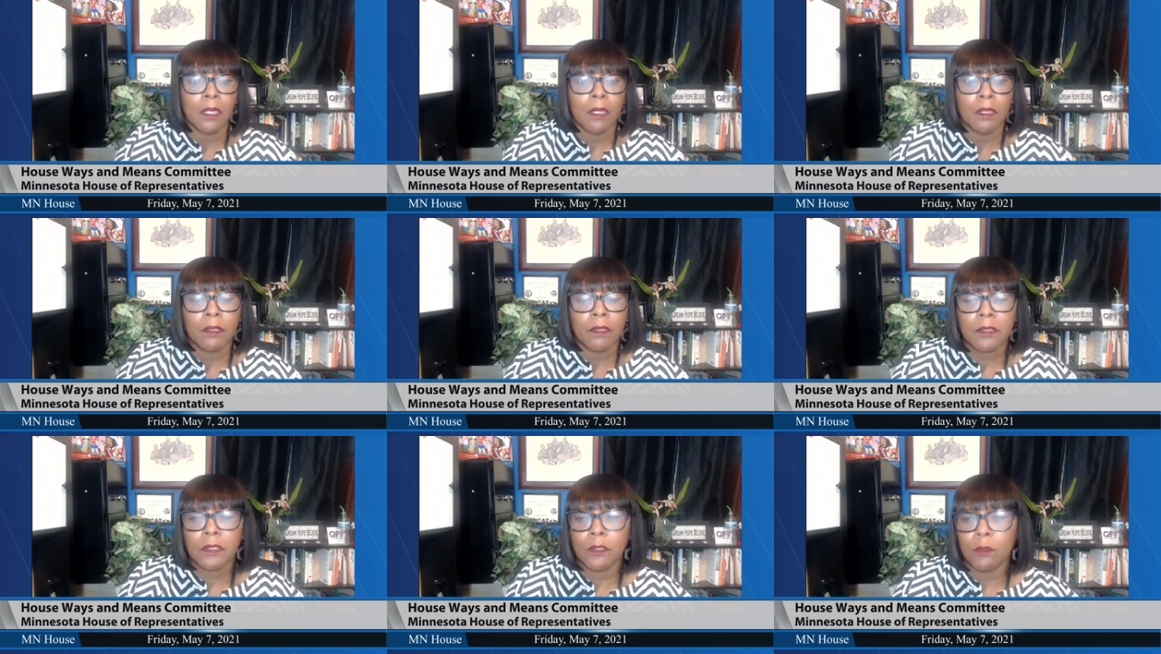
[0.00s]

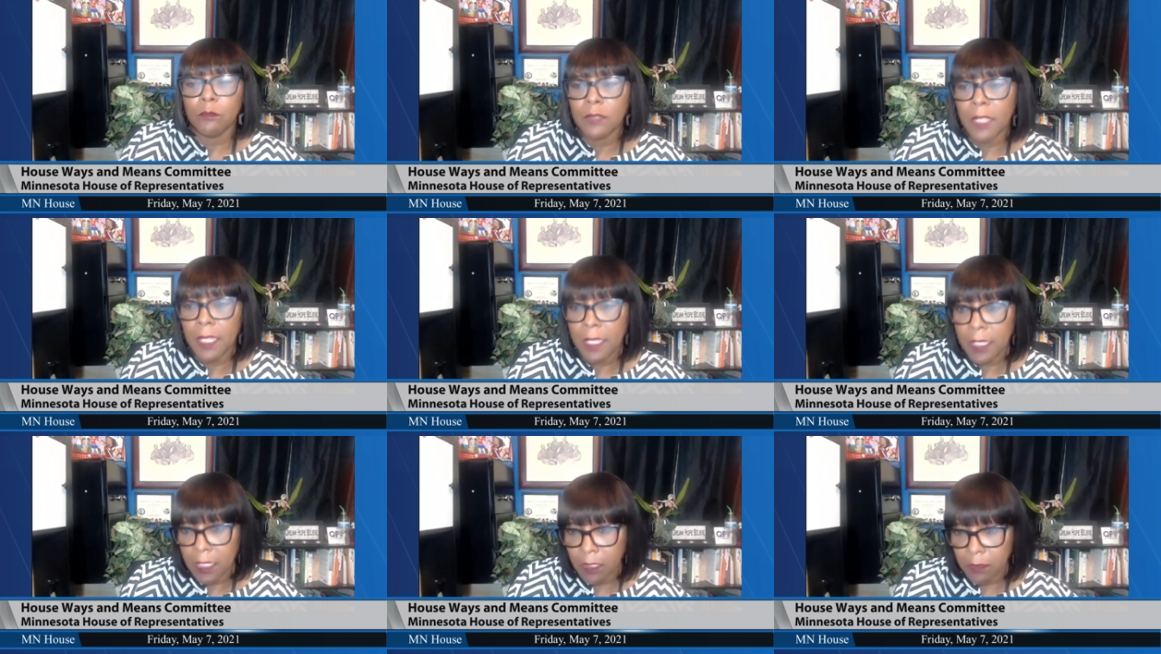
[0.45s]
So
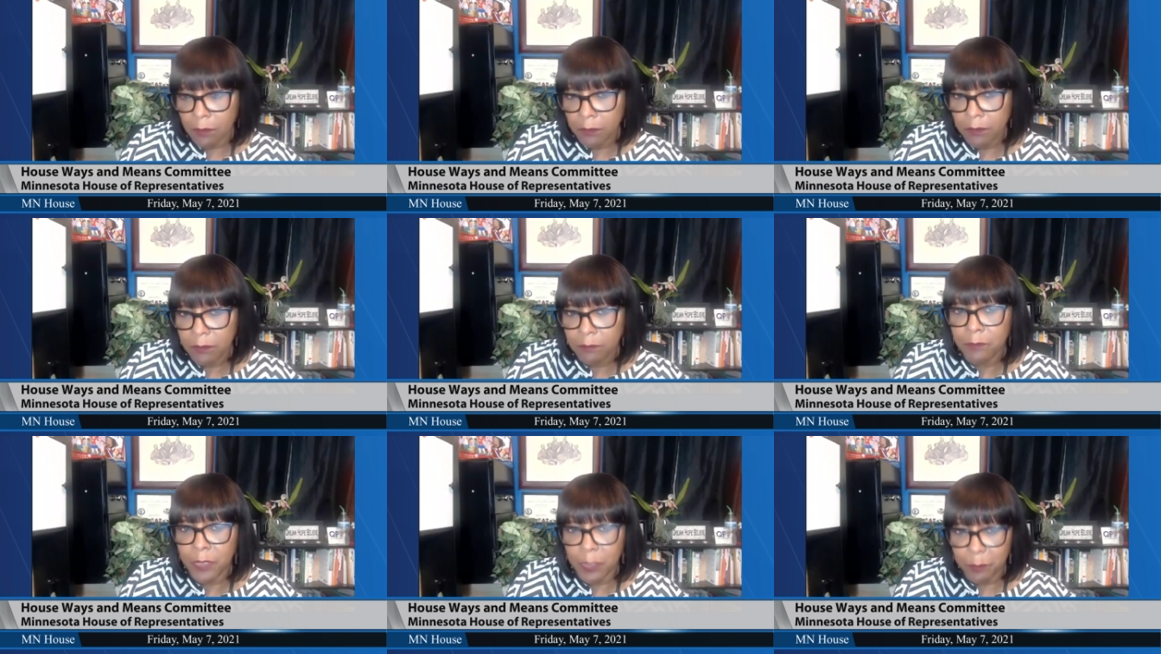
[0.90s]
now,
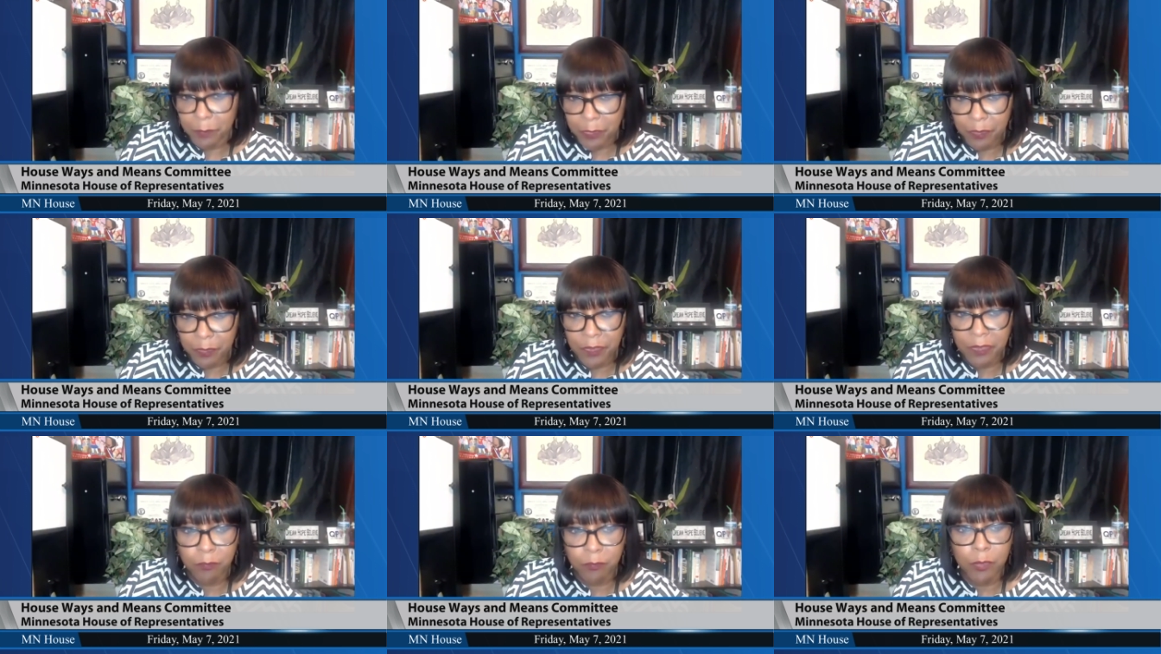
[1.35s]

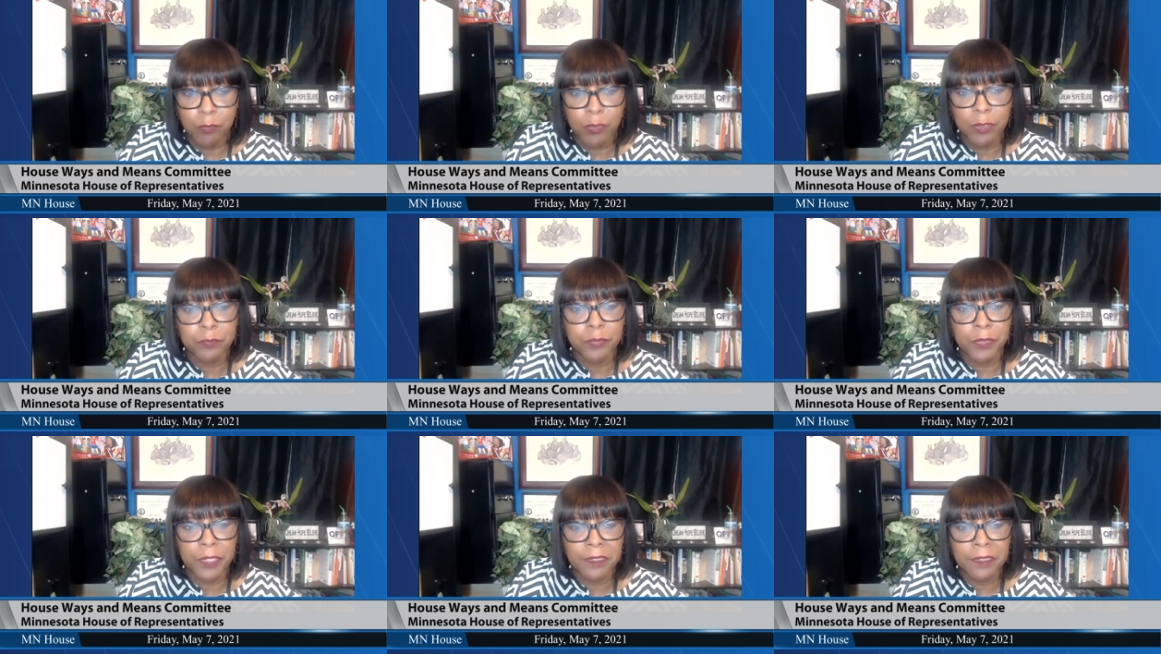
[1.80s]
members, we
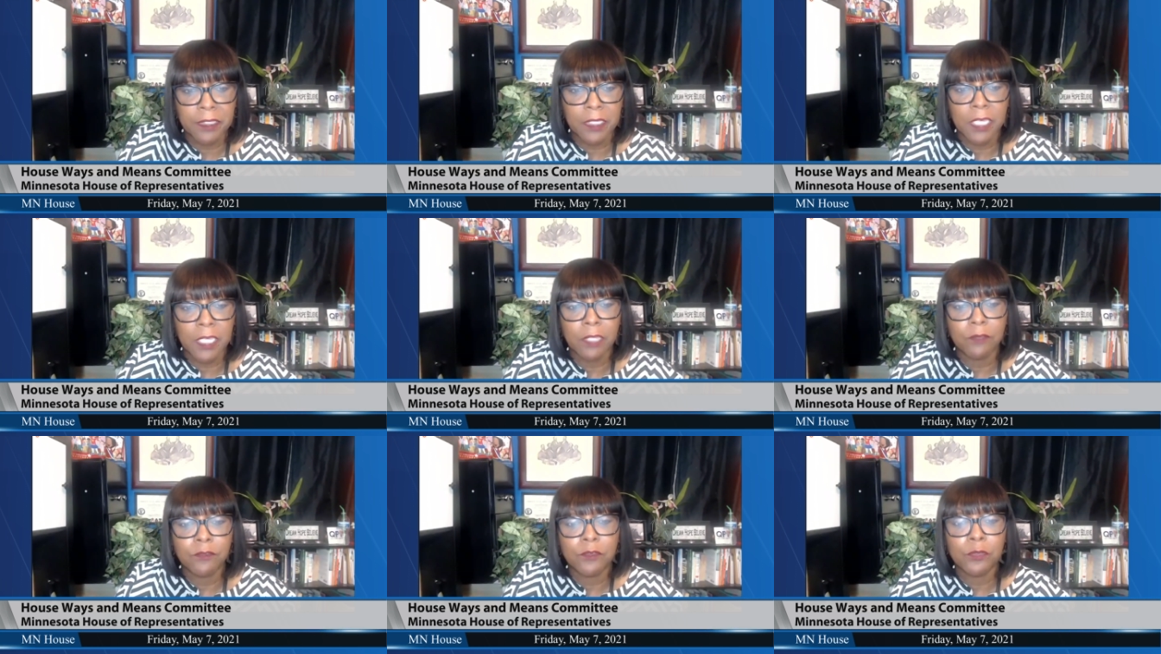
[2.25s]
will
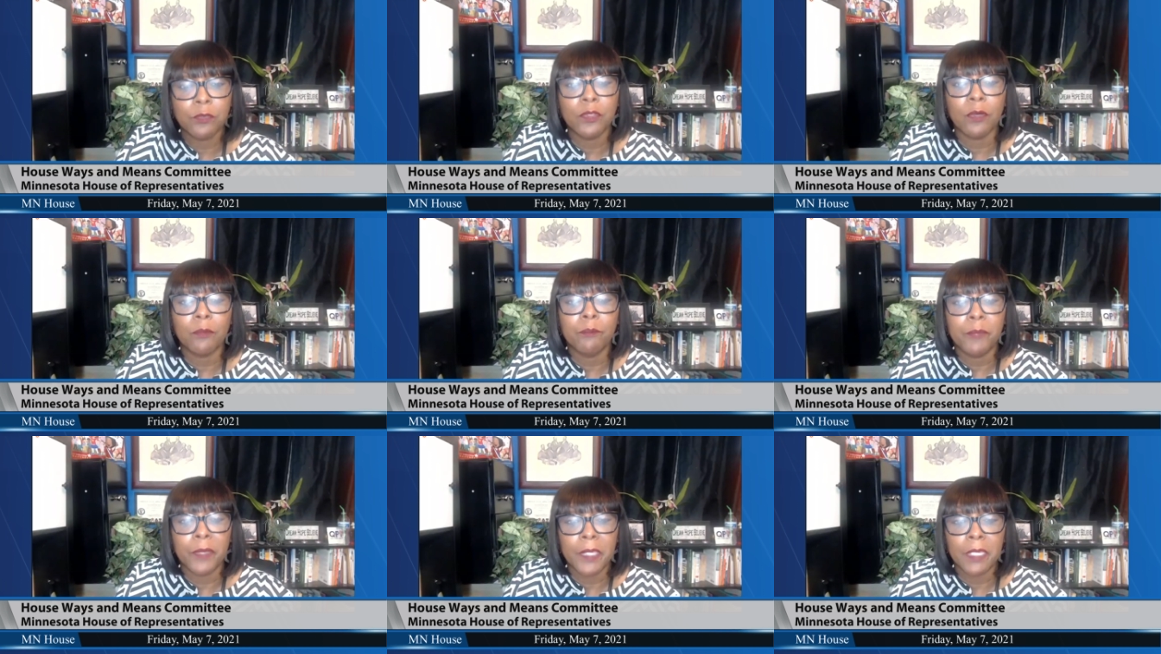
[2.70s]
proceed to
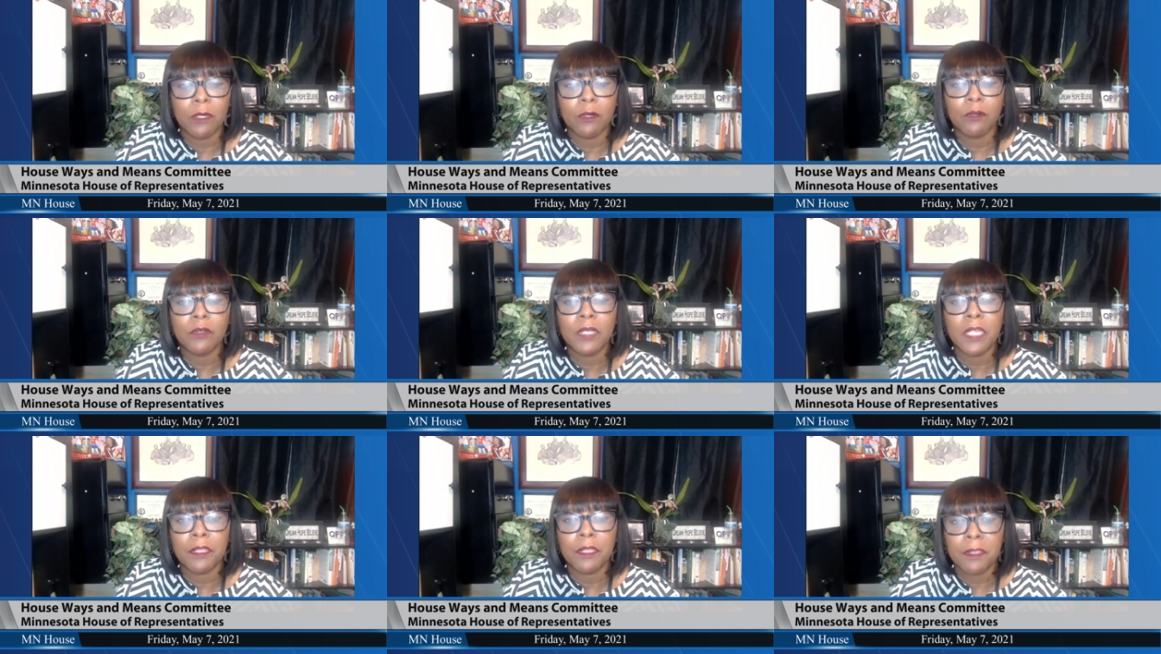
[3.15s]
the
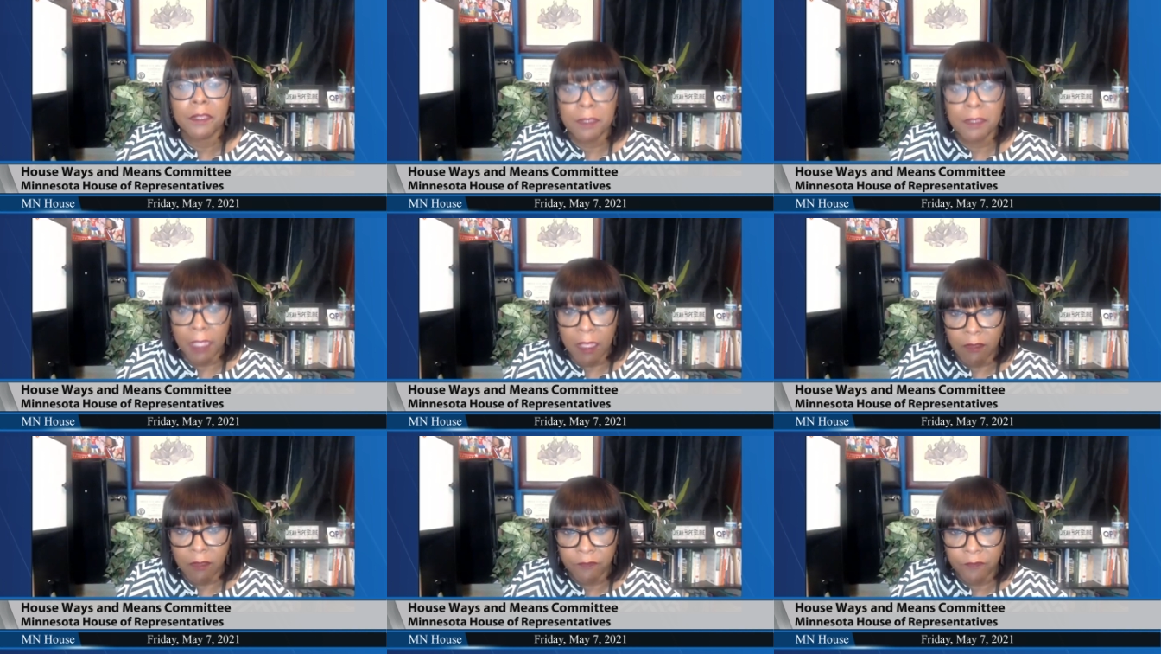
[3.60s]
bill
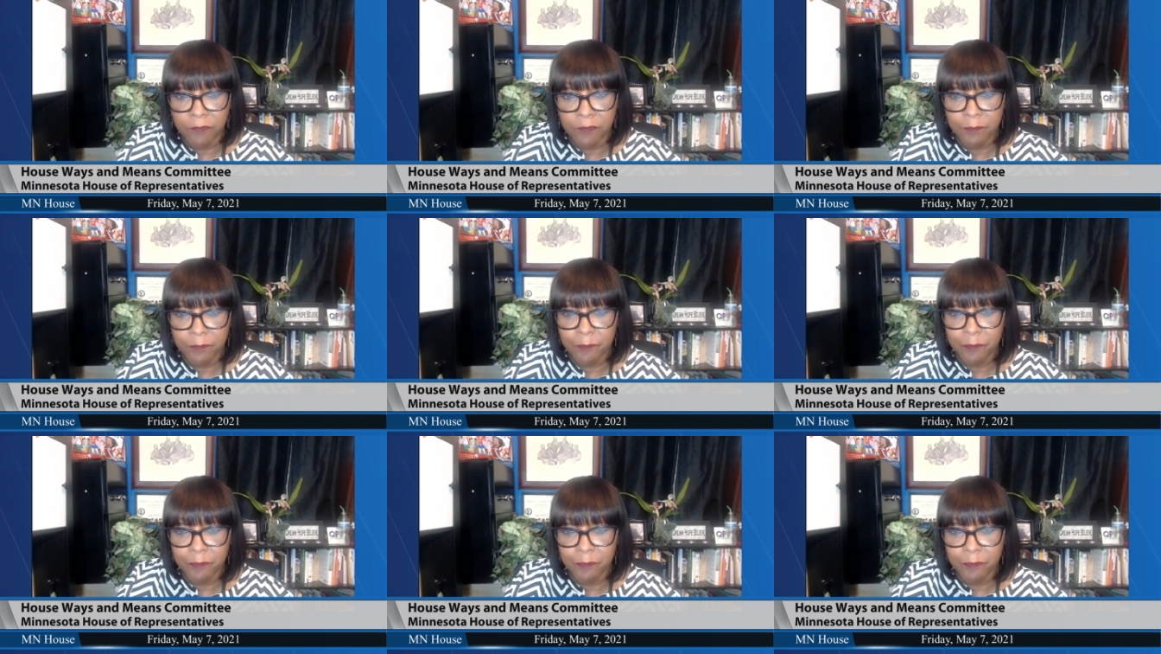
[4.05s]
itself.